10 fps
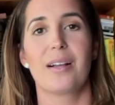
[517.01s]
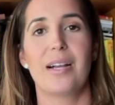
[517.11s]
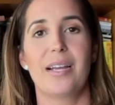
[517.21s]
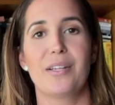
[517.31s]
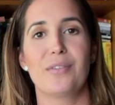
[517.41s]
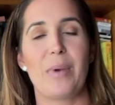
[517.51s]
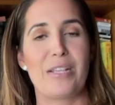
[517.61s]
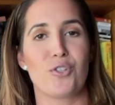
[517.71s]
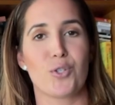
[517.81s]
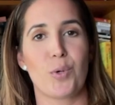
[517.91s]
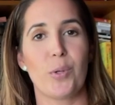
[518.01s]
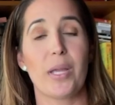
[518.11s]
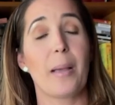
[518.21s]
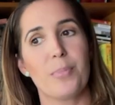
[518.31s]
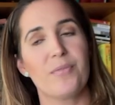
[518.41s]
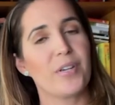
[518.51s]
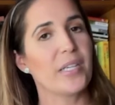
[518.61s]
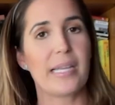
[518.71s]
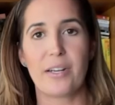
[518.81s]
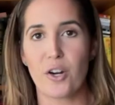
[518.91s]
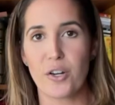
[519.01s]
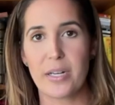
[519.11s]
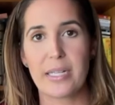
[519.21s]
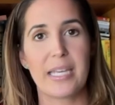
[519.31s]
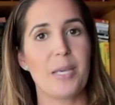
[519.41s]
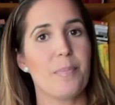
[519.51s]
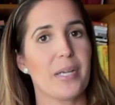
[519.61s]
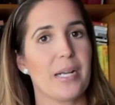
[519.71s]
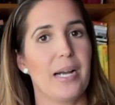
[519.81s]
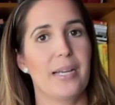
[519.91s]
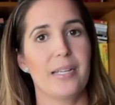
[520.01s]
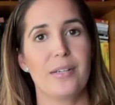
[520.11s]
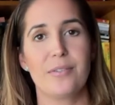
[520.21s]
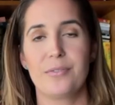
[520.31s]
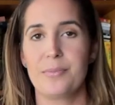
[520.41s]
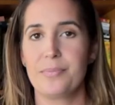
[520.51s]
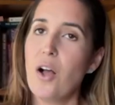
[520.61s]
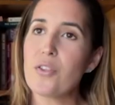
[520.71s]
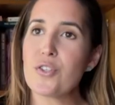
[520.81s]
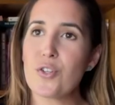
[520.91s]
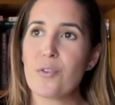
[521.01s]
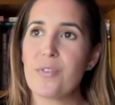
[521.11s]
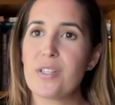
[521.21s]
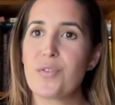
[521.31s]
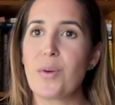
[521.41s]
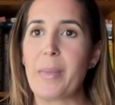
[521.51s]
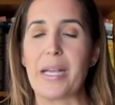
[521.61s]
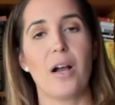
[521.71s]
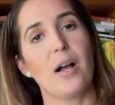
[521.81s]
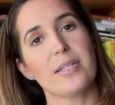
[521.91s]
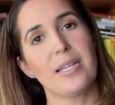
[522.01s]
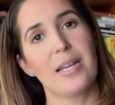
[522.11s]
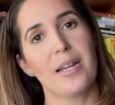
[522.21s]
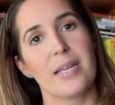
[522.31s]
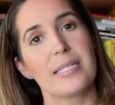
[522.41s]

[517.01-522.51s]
kind of as you're scrolling, but very lighthearted, keep it kind of on the surface from a content,